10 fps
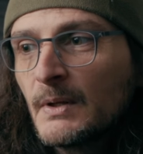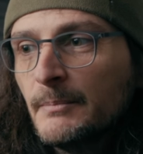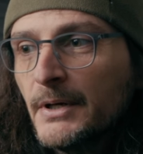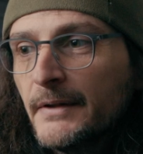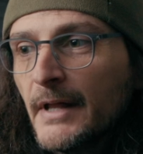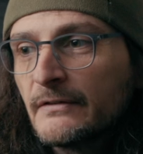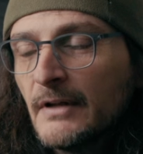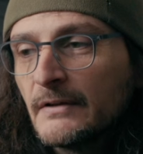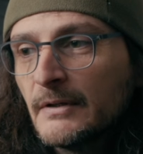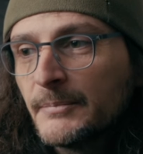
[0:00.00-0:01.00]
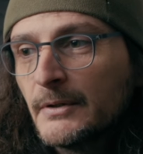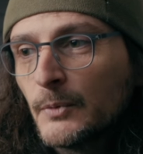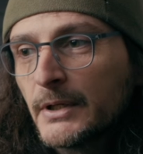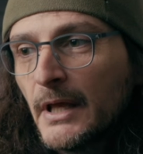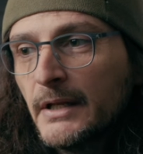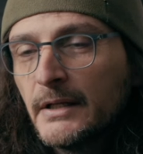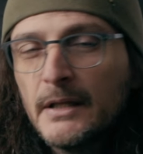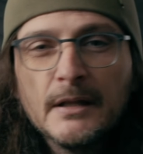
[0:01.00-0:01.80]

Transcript: but that's not something that we're getting,